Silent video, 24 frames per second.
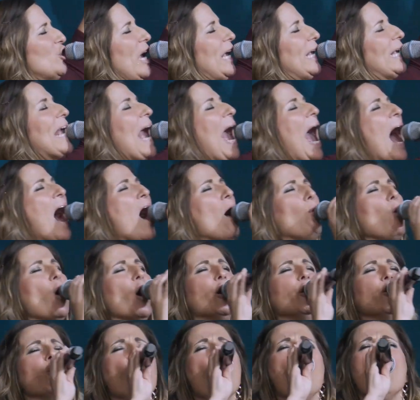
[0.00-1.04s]
the
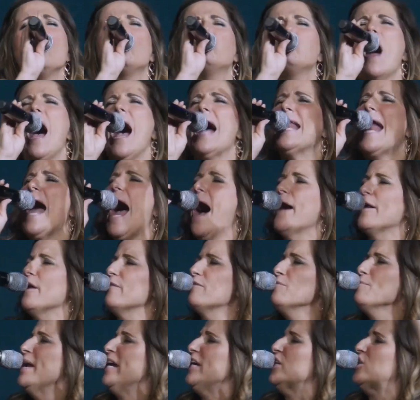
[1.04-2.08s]
coward right out of me,